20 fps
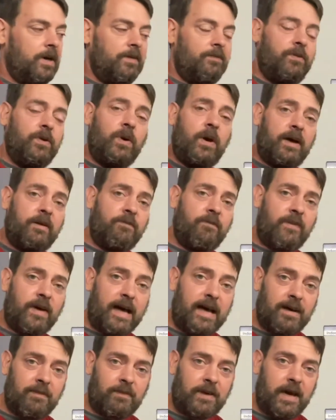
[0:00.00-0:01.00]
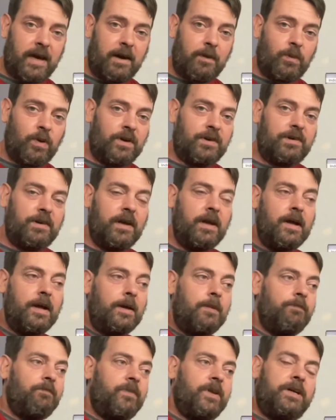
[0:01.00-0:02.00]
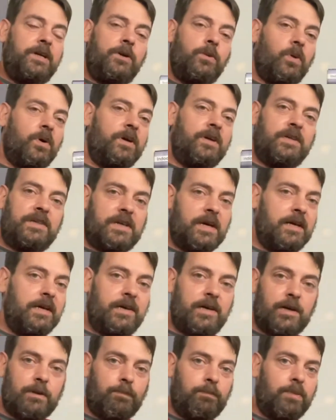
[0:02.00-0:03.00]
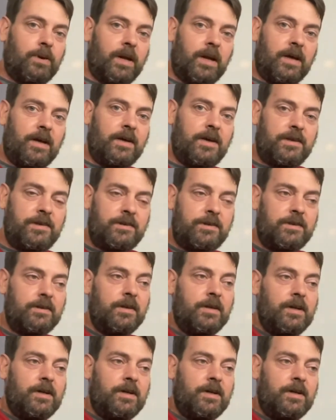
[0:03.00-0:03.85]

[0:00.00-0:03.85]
If you have 5 cameras and you want to take your Plus